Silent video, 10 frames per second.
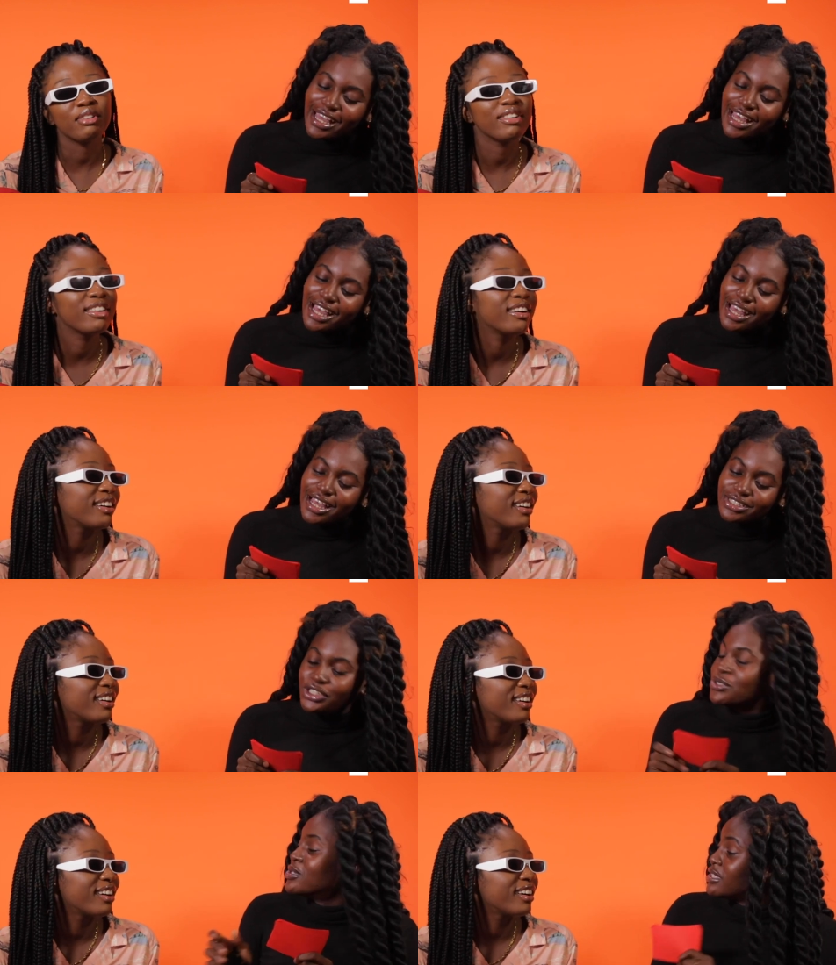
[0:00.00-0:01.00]
Speaker 1: uh so
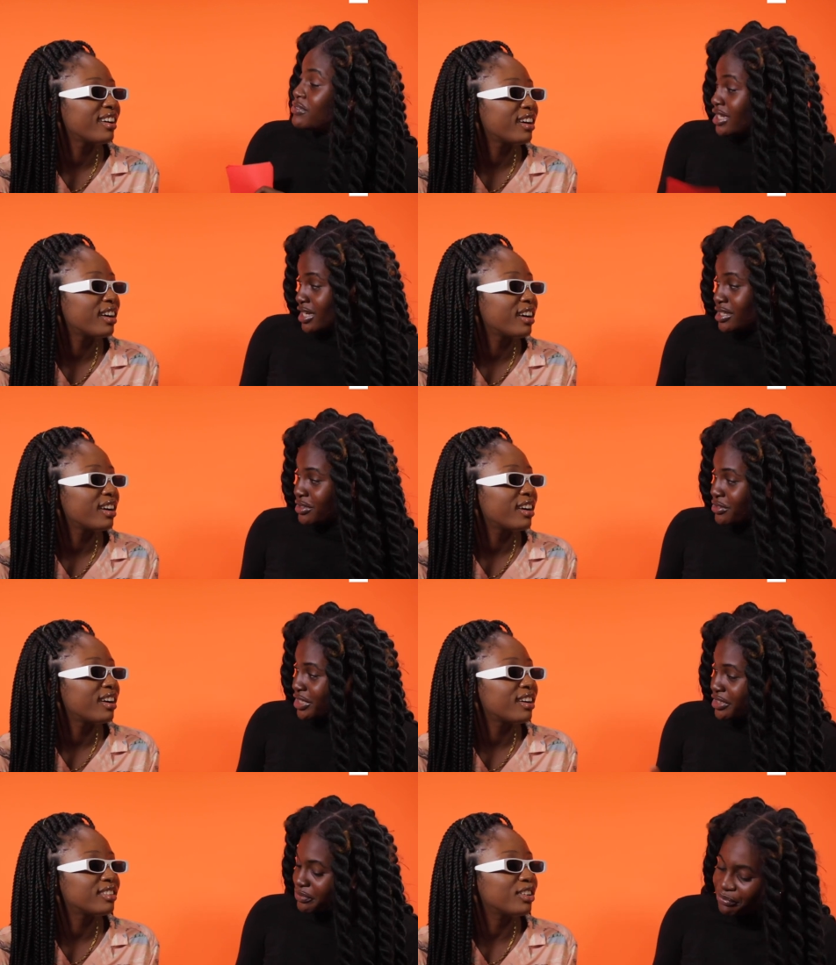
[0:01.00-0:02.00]
you don't live in ghana
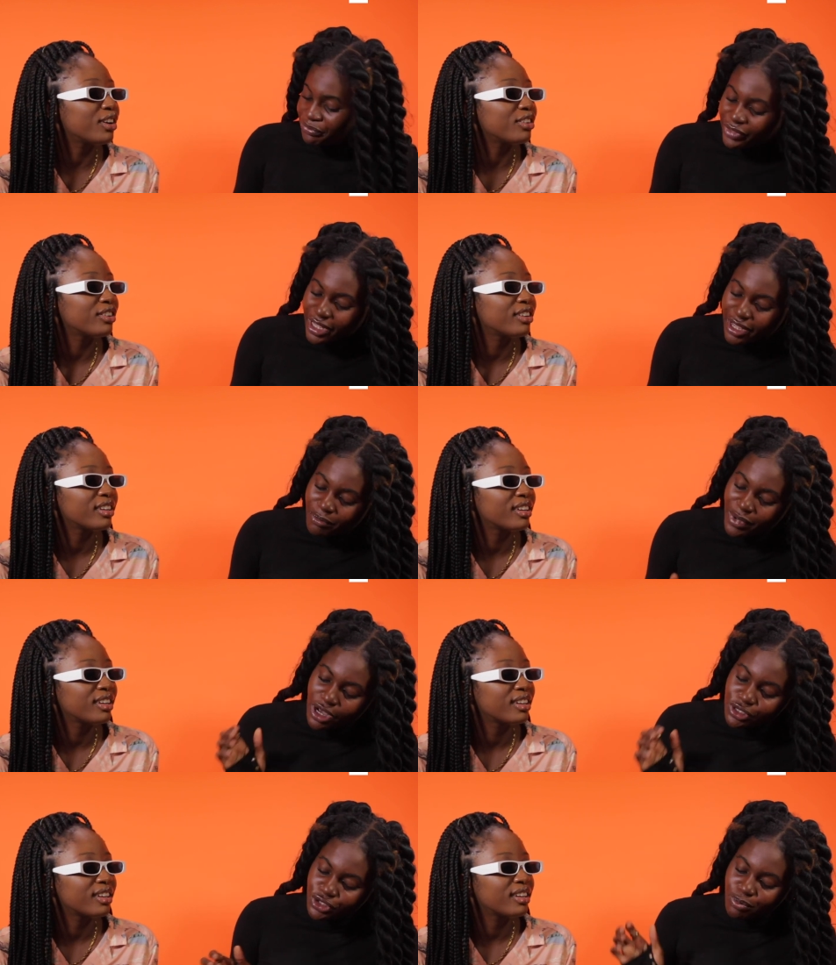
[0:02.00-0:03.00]
right no um
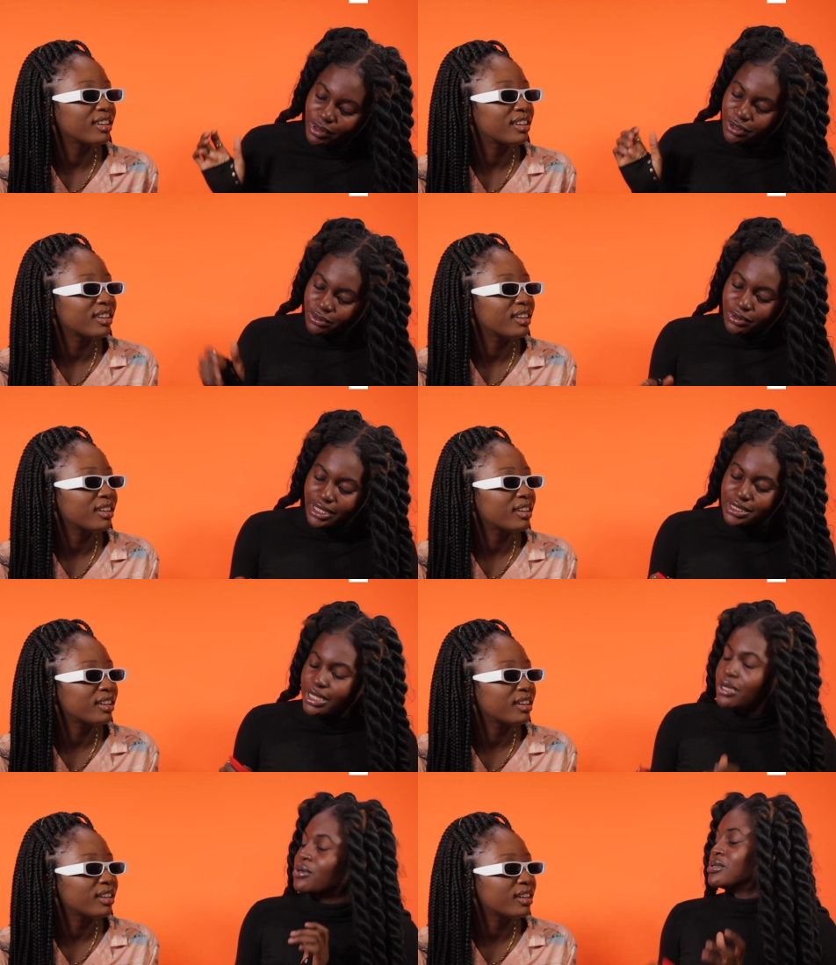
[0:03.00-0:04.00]
how do you plan on like
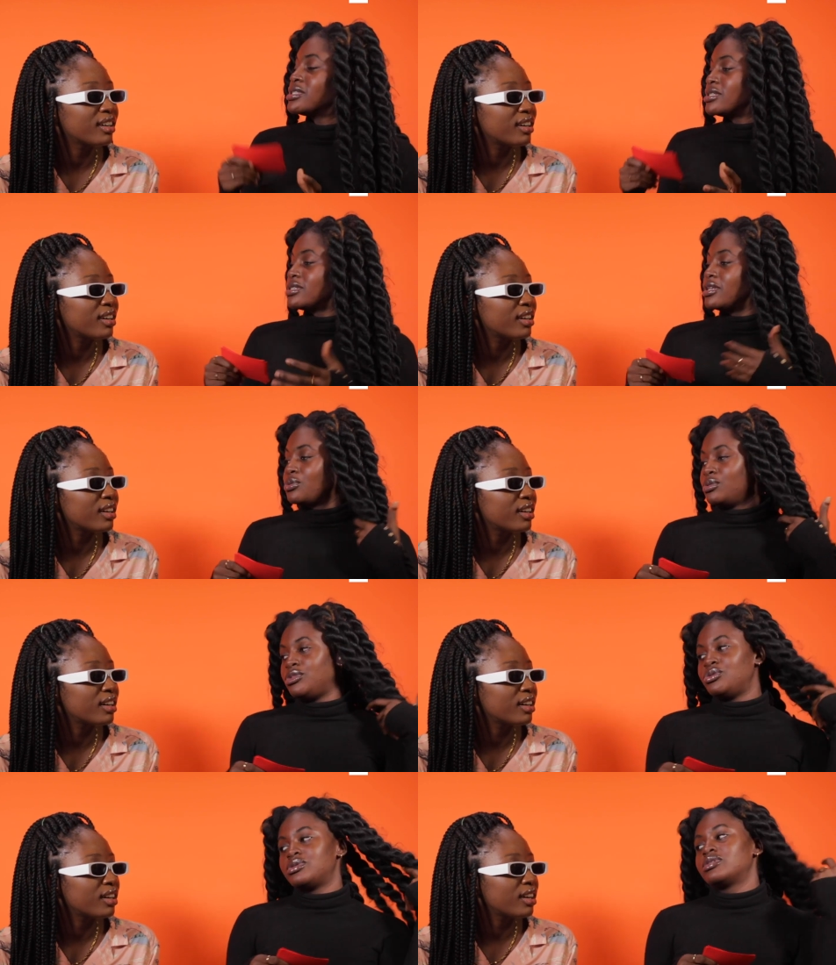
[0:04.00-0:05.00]
staying consistent with
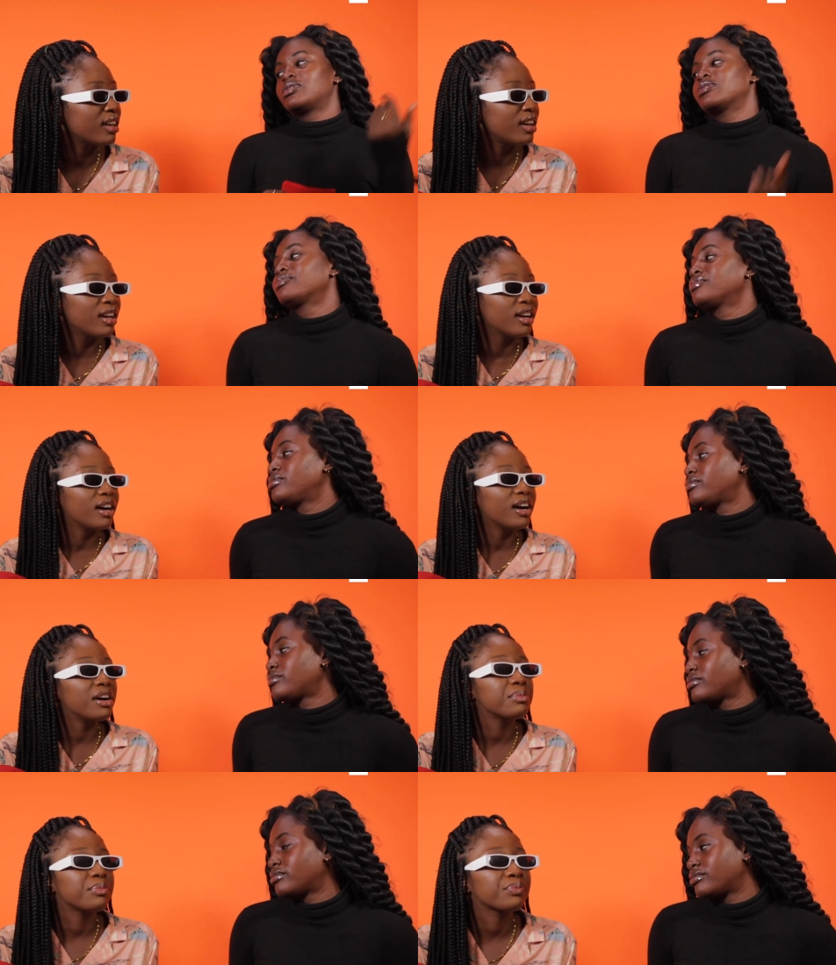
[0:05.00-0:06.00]
music
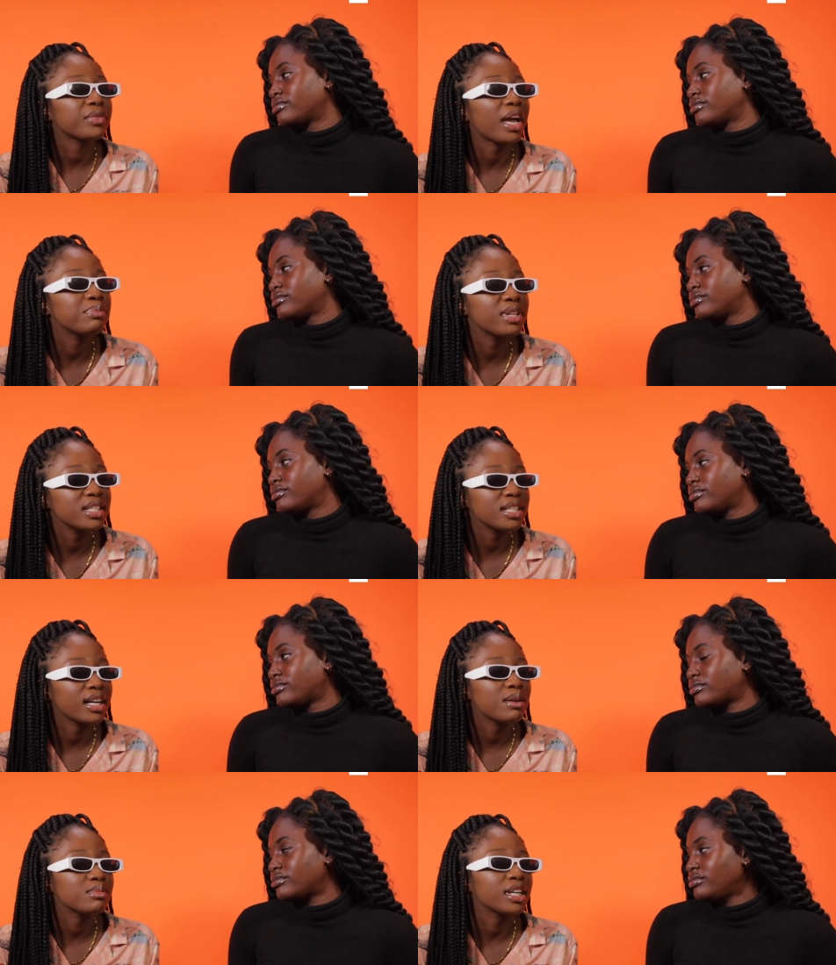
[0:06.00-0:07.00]
Speaker 2: um i plan to
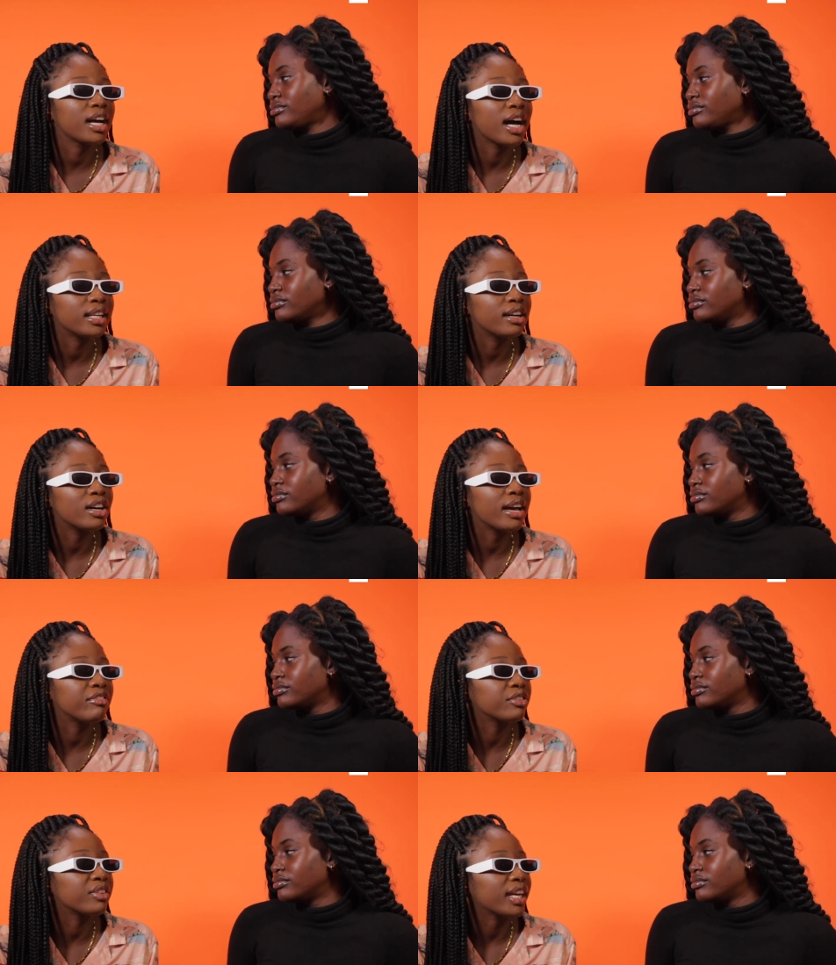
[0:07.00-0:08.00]
come to ghana
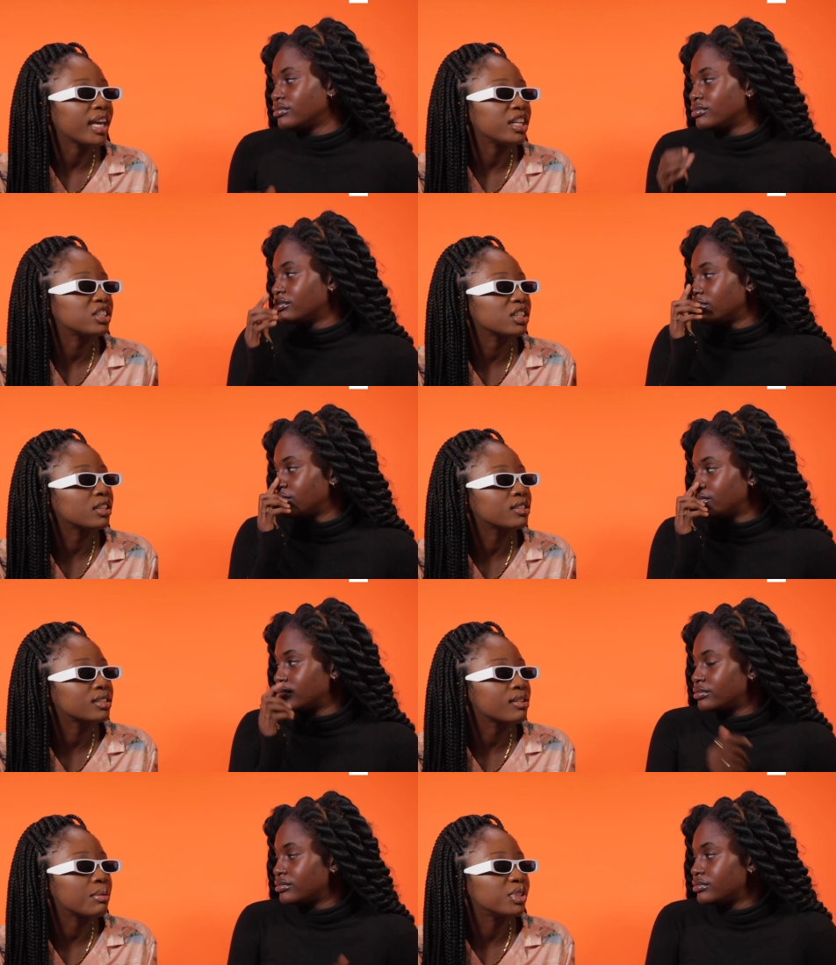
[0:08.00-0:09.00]
every vacation
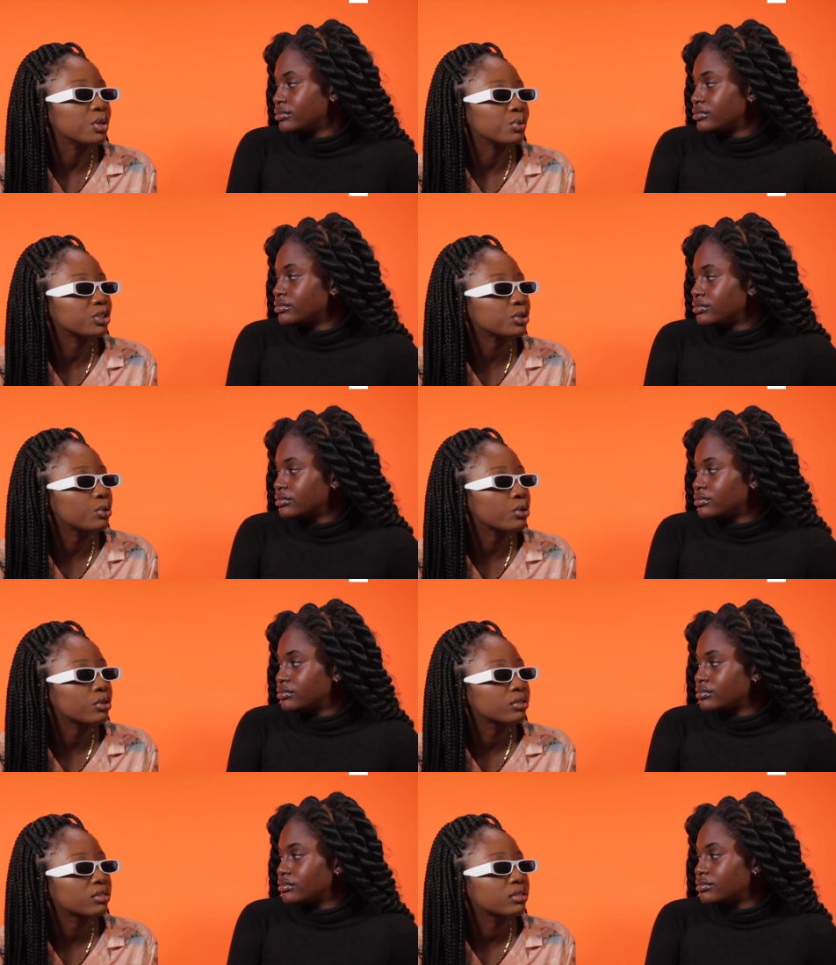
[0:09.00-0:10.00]
until i'm done with
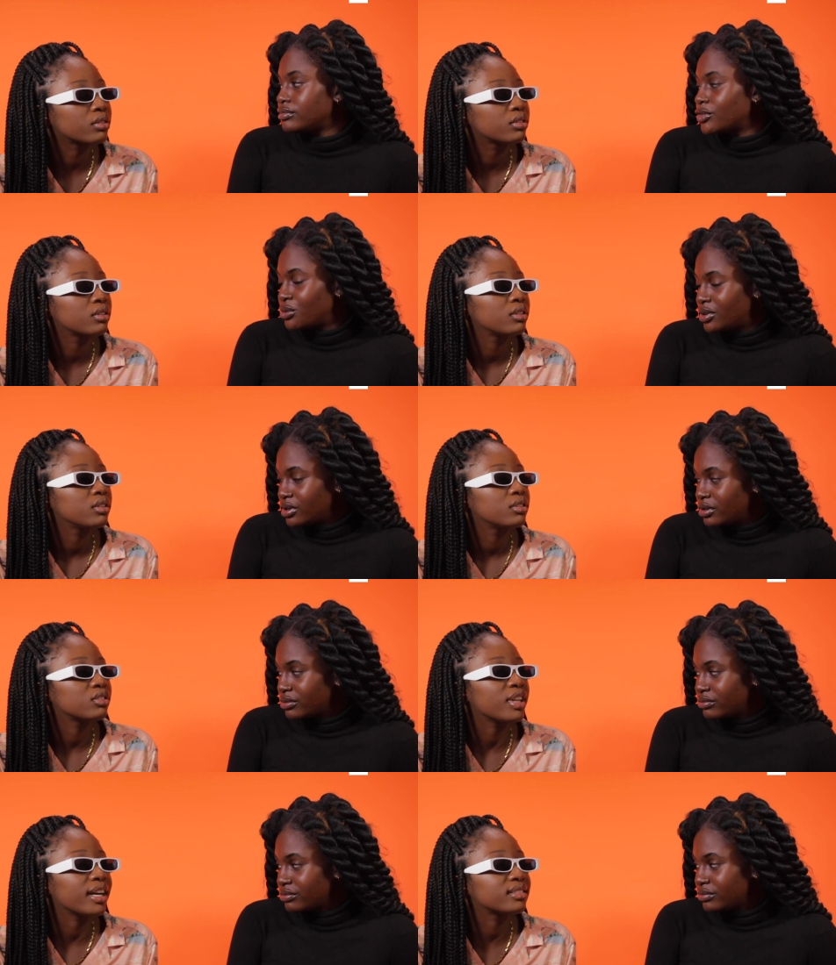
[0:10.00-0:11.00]
school Okay.
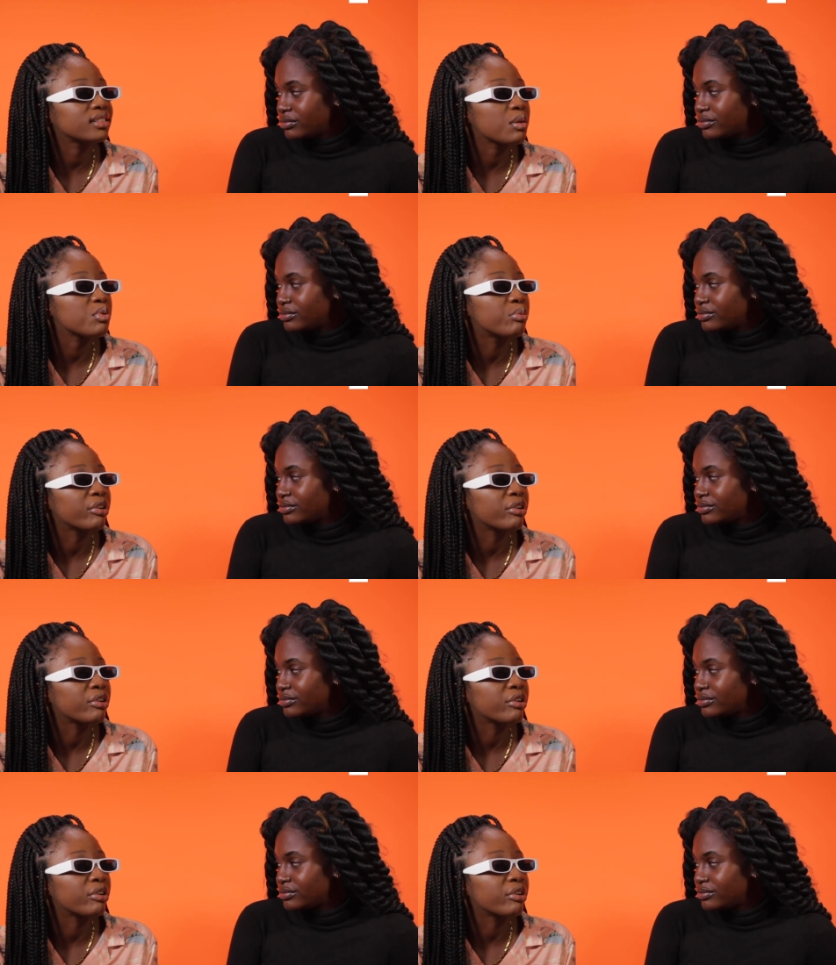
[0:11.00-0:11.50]
So like
Speaker 1: summer